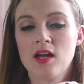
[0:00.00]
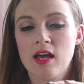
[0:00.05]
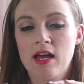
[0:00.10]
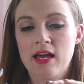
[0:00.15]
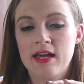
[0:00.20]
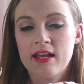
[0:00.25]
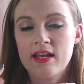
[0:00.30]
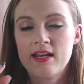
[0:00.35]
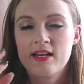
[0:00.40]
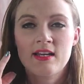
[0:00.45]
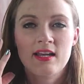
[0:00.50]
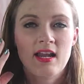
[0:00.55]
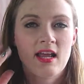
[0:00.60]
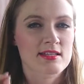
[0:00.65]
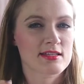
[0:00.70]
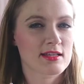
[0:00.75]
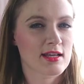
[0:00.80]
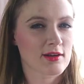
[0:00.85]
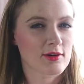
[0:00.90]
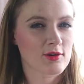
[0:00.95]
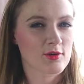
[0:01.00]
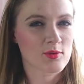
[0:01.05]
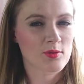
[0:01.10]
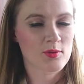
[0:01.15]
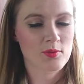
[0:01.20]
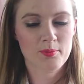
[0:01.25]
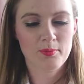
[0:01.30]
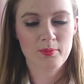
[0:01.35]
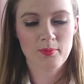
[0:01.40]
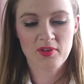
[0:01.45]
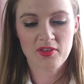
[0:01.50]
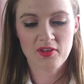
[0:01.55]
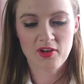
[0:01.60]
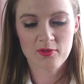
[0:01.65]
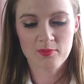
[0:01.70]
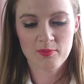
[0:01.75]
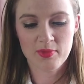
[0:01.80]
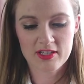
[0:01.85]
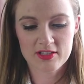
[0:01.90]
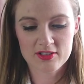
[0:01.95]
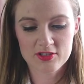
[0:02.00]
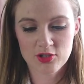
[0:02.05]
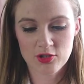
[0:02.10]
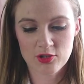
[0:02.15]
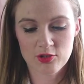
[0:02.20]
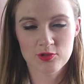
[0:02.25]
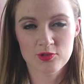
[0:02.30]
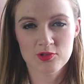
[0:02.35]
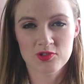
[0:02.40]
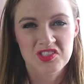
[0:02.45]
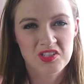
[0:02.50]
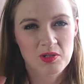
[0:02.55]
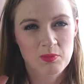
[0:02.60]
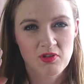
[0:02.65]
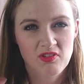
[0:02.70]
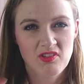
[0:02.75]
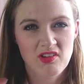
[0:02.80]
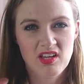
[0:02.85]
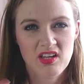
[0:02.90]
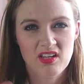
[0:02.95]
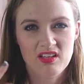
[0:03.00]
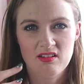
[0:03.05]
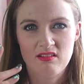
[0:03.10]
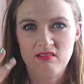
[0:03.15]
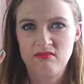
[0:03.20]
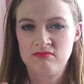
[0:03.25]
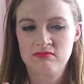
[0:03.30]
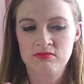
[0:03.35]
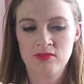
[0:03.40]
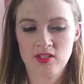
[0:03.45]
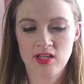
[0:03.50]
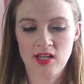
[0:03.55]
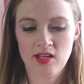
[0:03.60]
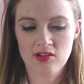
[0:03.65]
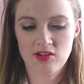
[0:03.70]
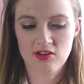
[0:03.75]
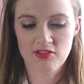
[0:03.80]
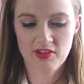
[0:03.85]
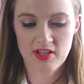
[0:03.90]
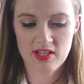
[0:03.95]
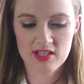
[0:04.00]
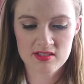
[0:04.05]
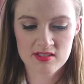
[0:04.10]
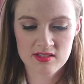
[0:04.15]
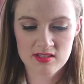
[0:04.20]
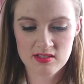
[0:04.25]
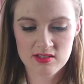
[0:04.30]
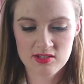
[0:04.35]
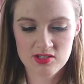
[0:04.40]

it added a nice glow without being too shimmery and in your face.